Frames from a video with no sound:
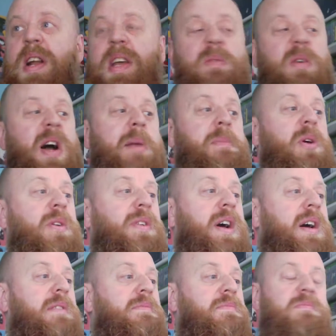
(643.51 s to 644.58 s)
idea why I bought
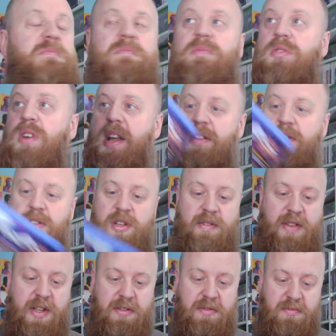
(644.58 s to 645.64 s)
that, just like the look
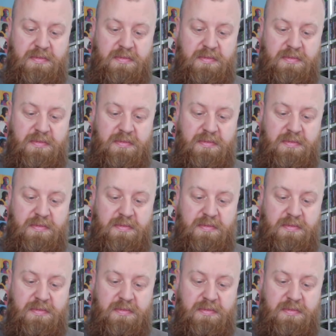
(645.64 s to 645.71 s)
of it.